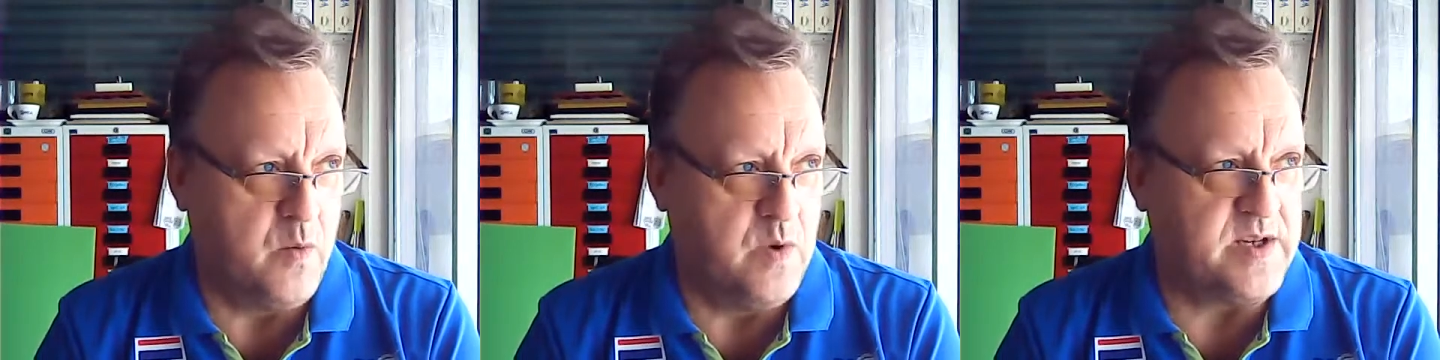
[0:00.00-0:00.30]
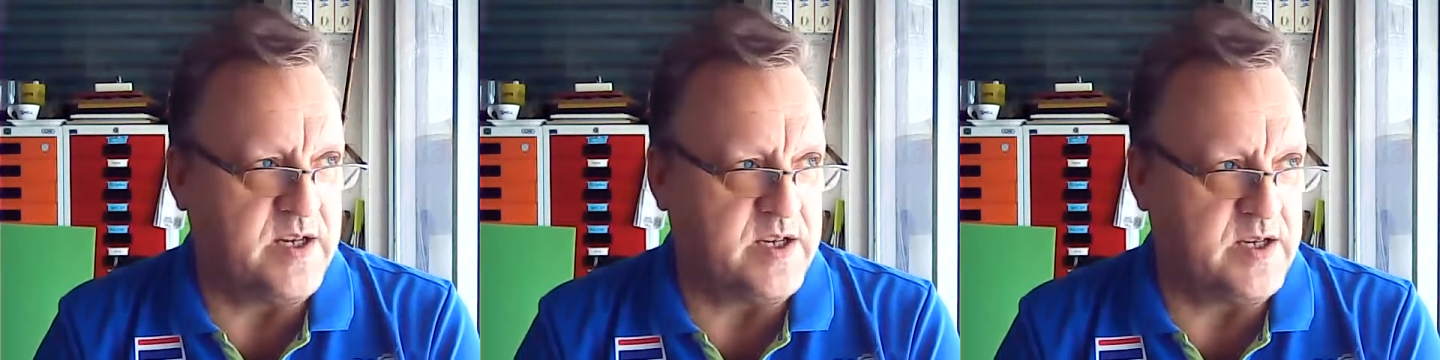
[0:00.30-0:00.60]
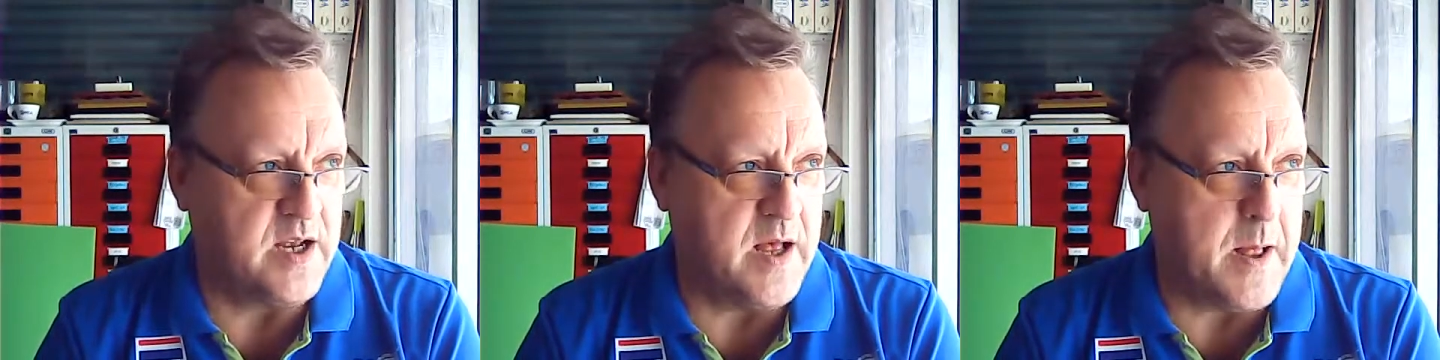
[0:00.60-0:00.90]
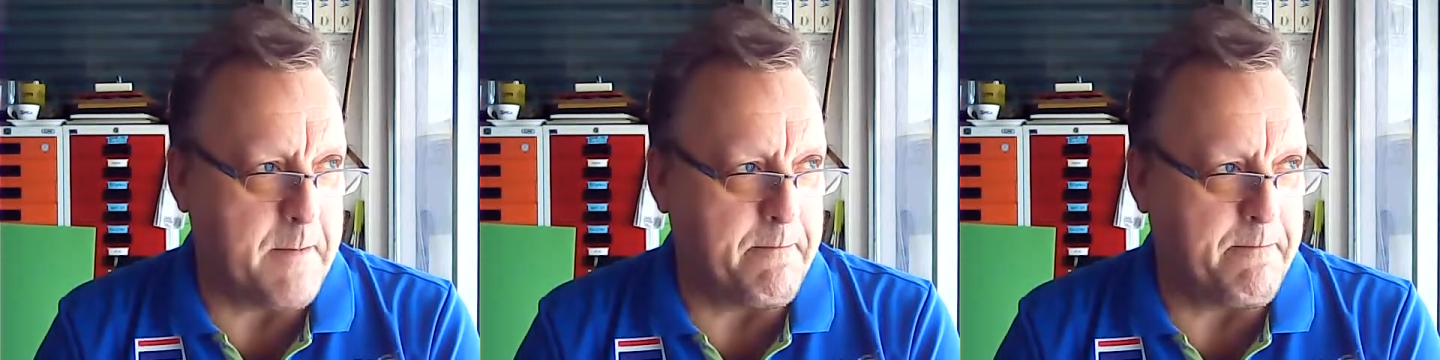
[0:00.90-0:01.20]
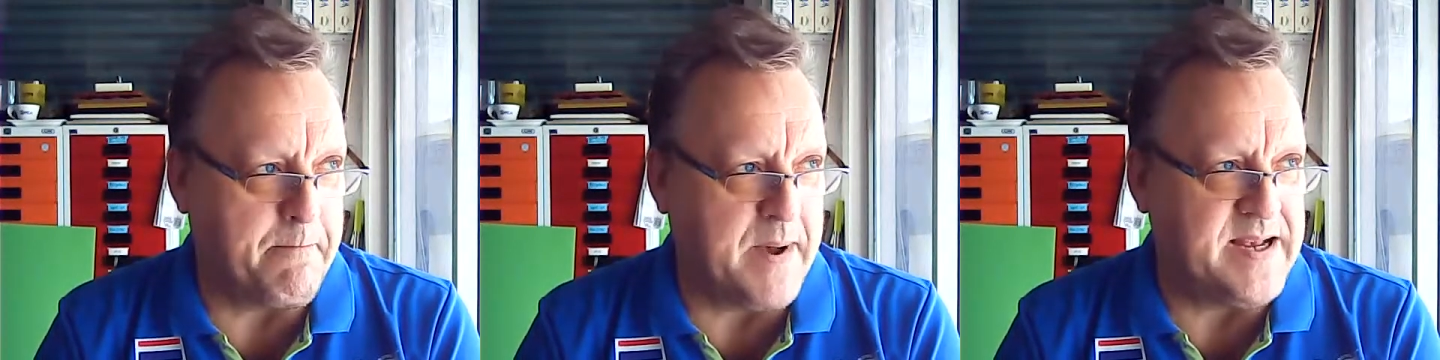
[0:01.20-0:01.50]
which is
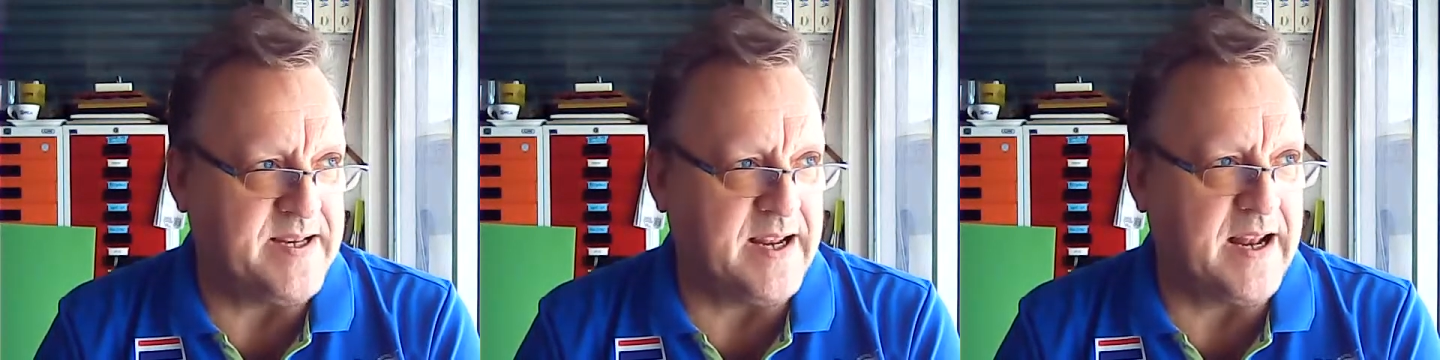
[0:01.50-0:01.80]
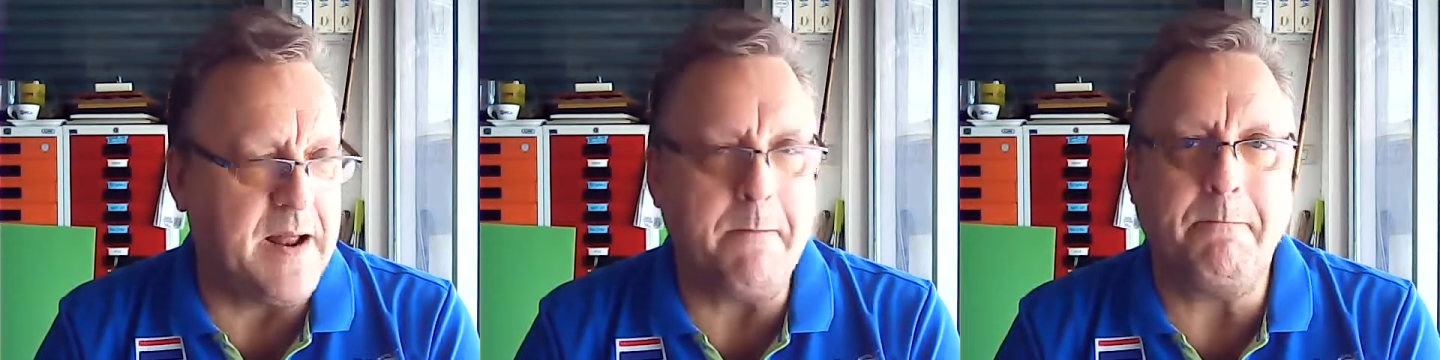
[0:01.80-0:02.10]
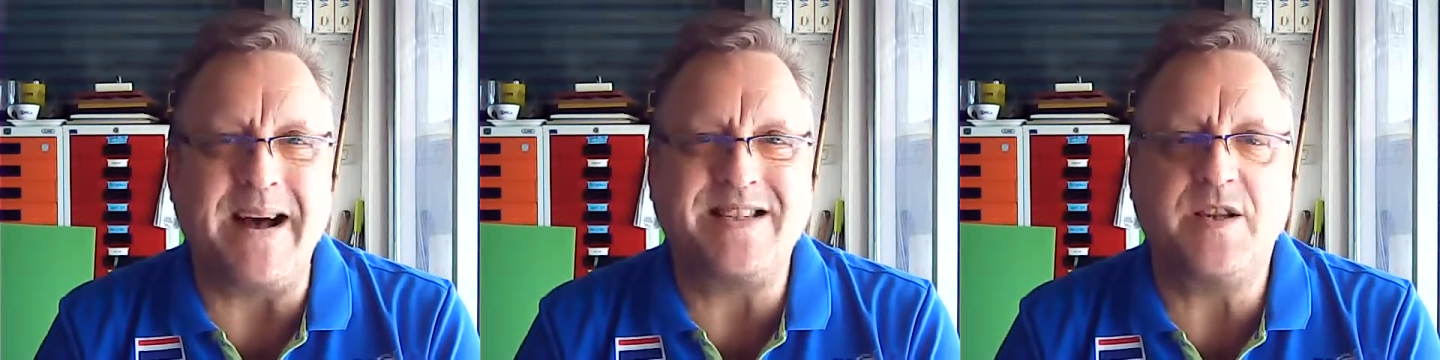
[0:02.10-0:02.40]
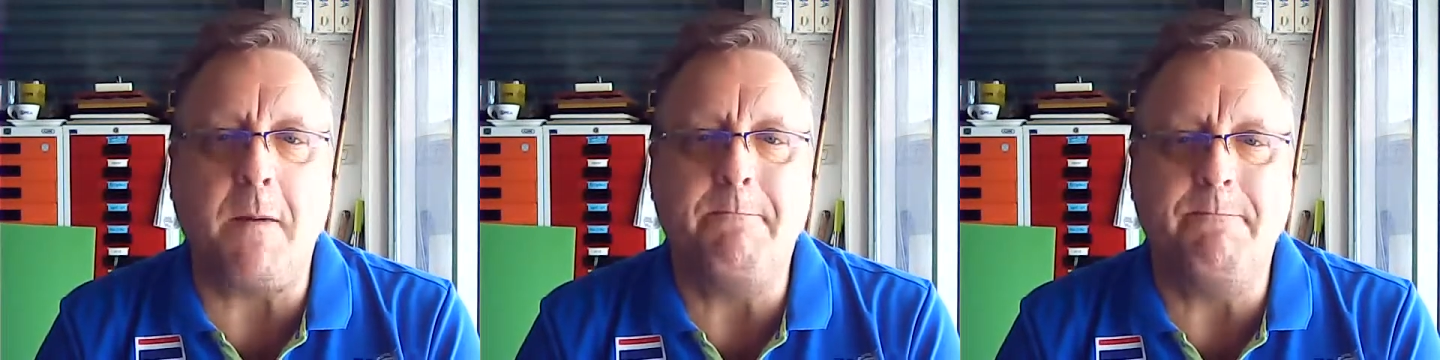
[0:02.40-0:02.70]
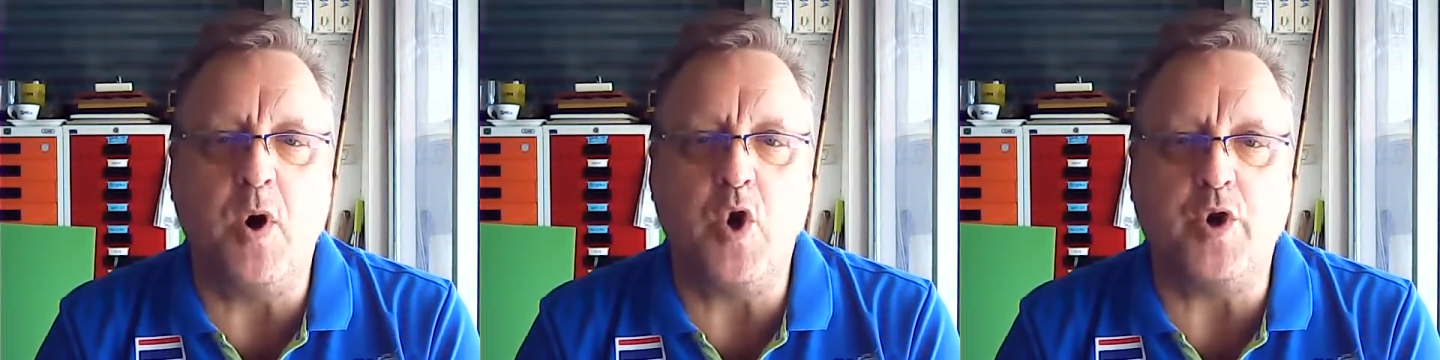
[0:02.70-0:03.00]
basically mass
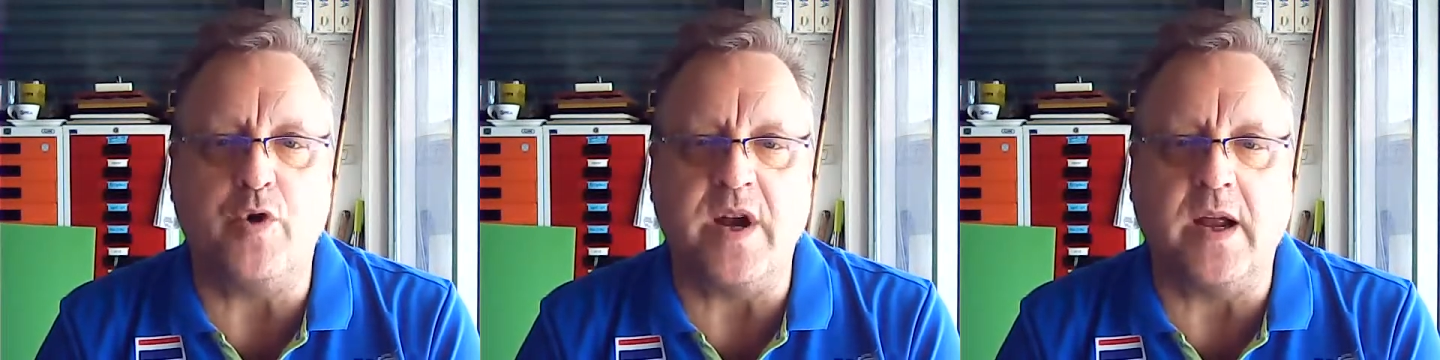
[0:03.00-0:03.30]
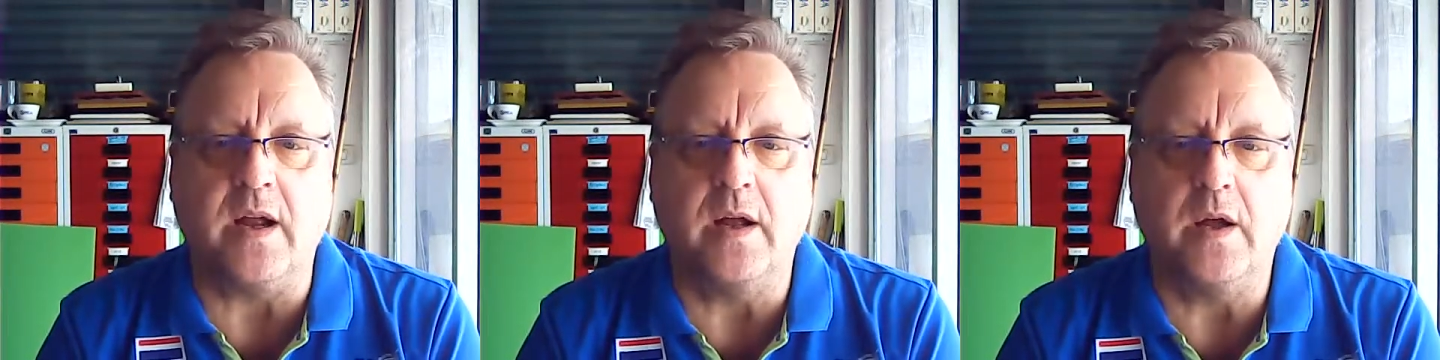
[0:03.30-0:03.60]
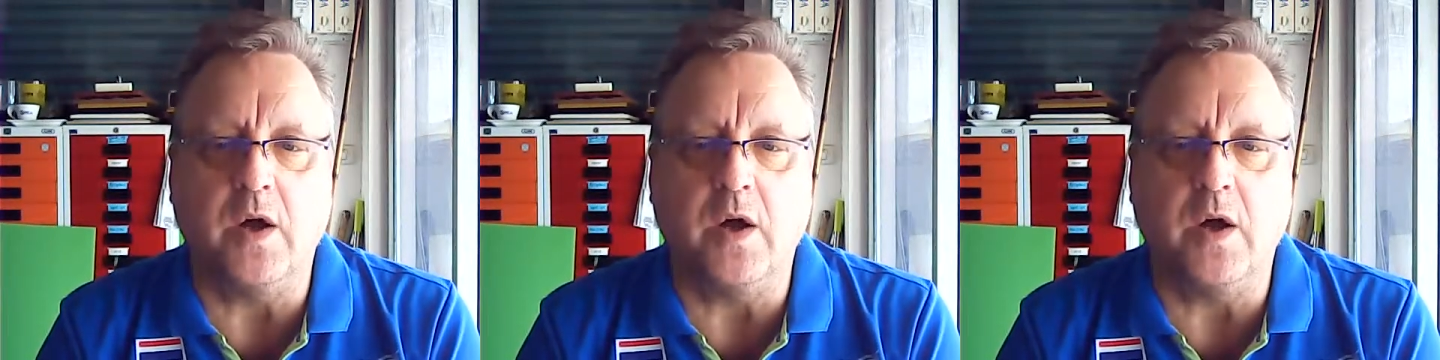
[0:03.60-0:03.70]
murdering